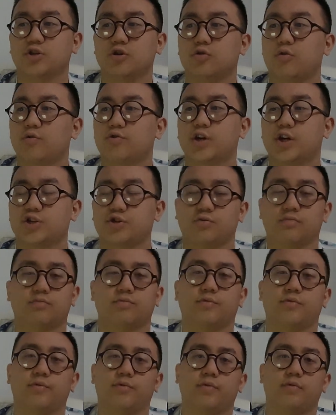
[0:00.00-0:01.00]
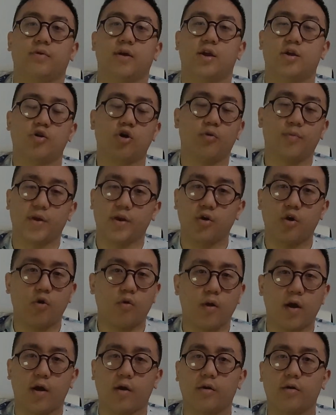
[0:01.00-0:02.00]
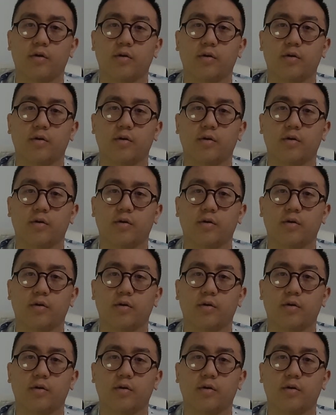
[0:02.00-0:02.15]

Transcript: law of attraction, and it got me nowhere.